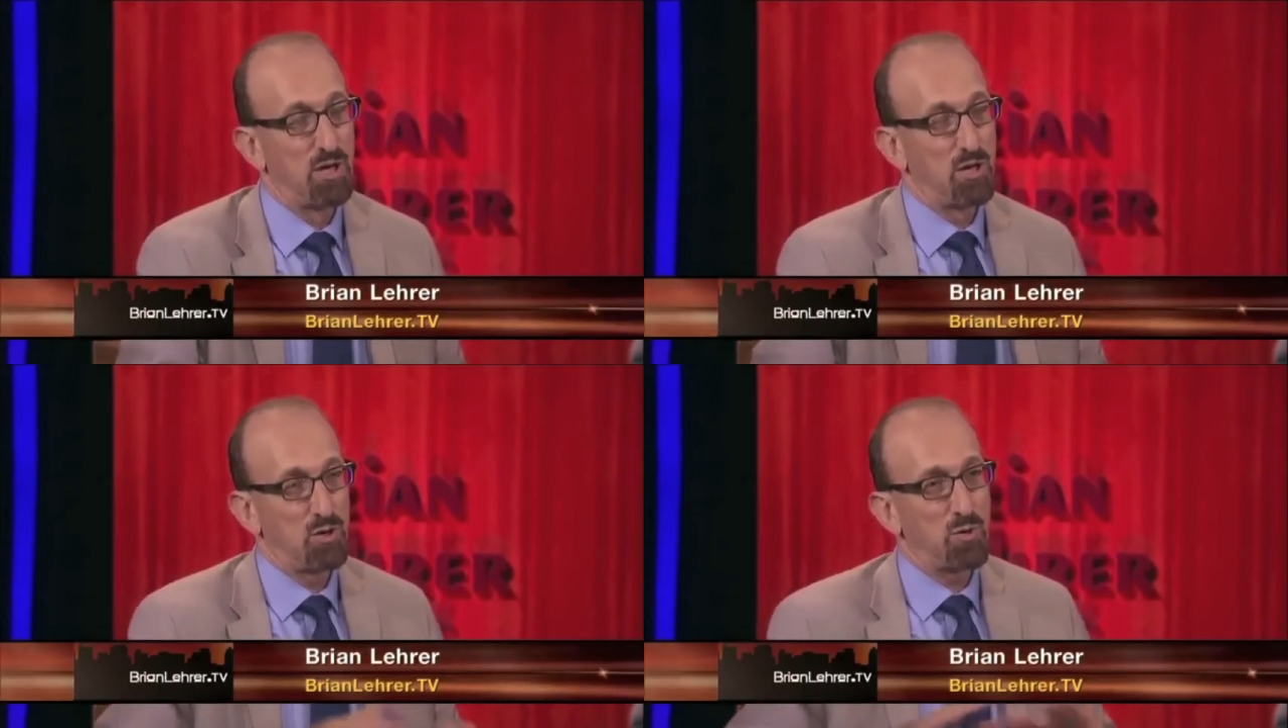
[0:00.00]

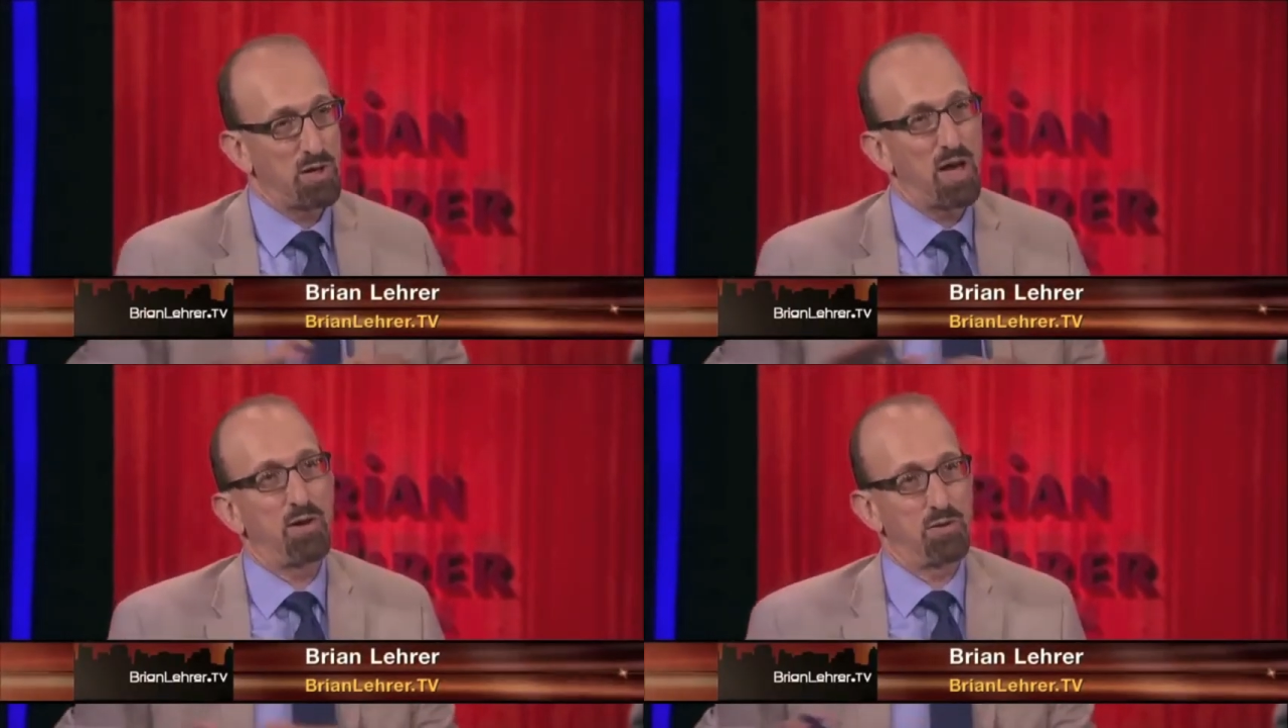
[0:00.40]
who are
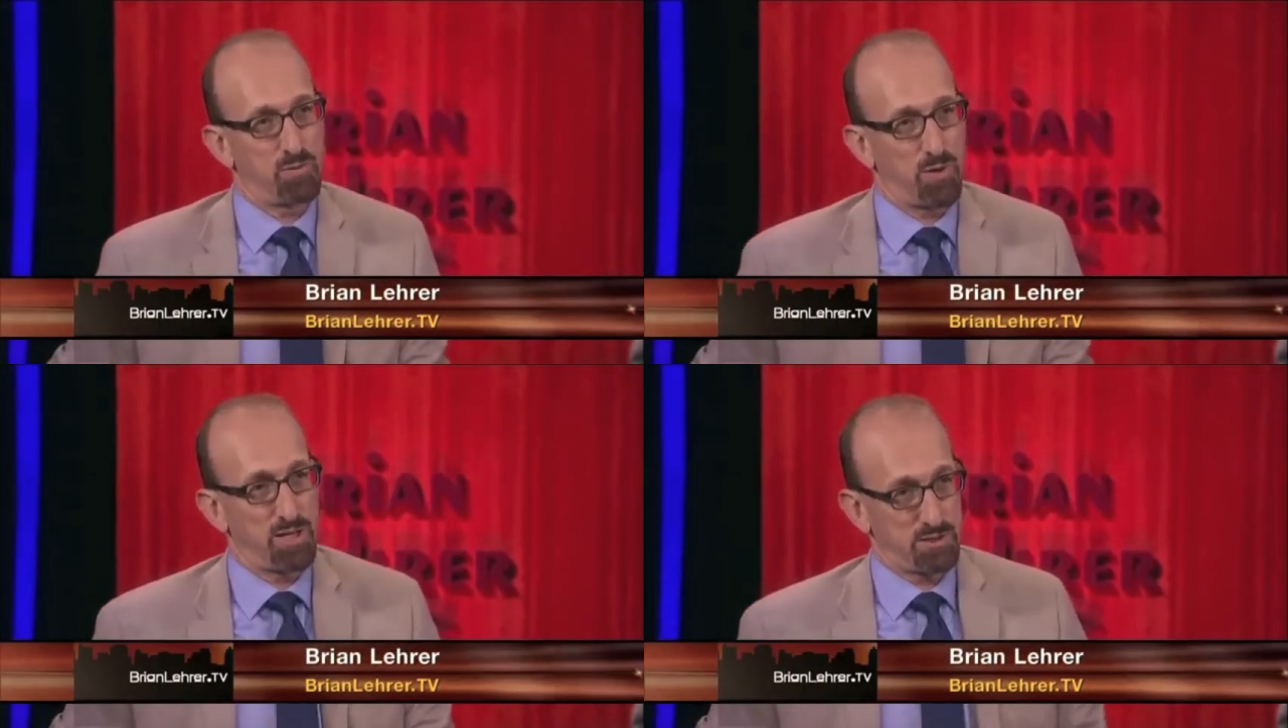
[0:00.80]
not
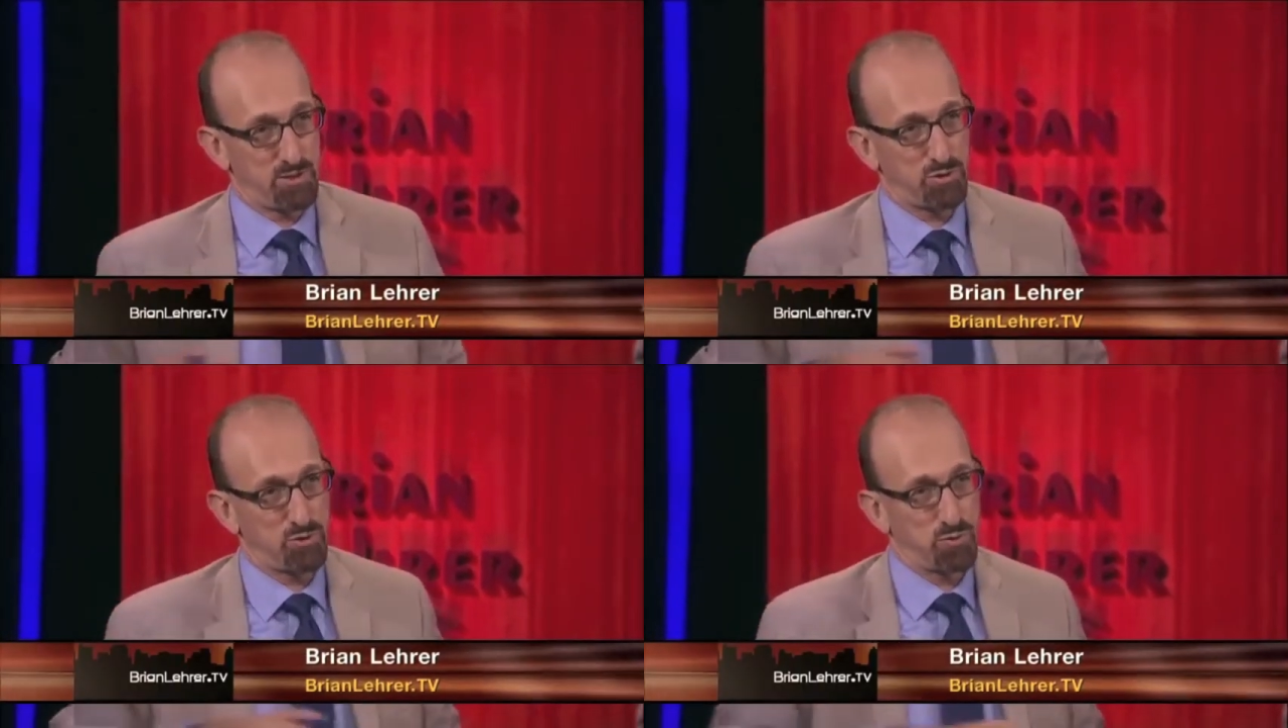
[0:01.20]
otherwise
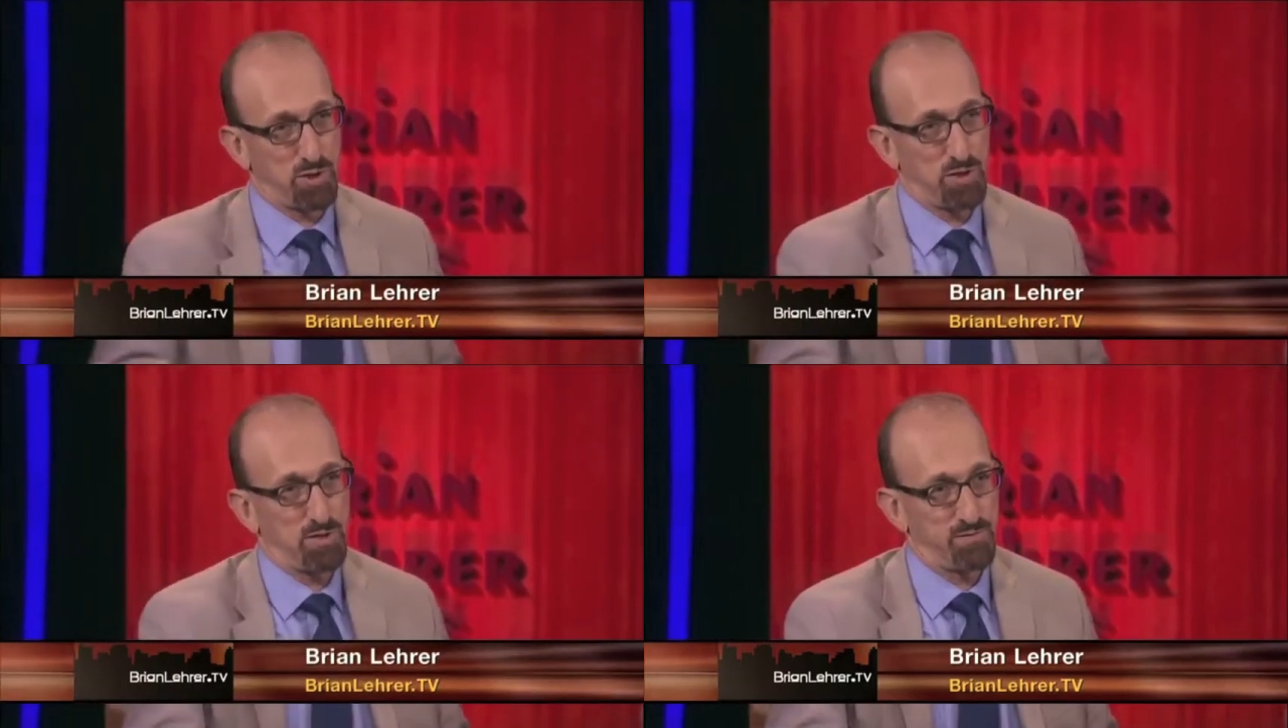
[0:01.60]

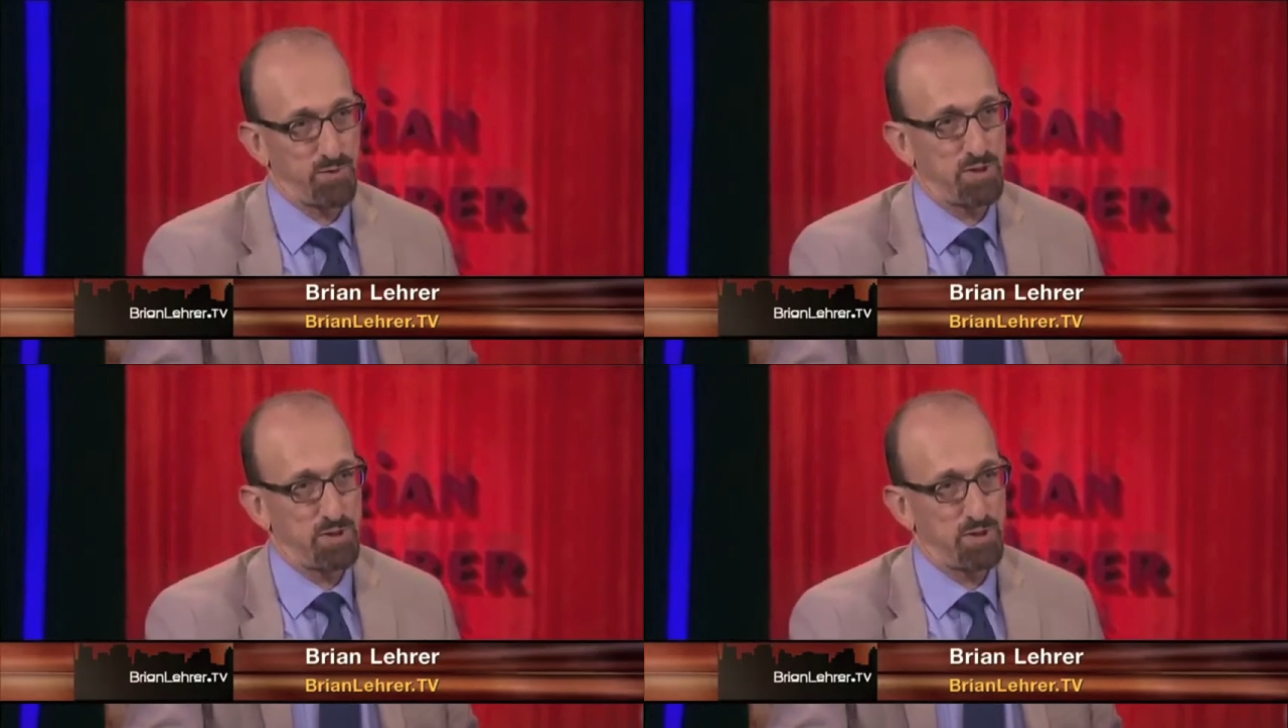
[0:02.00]
insured afford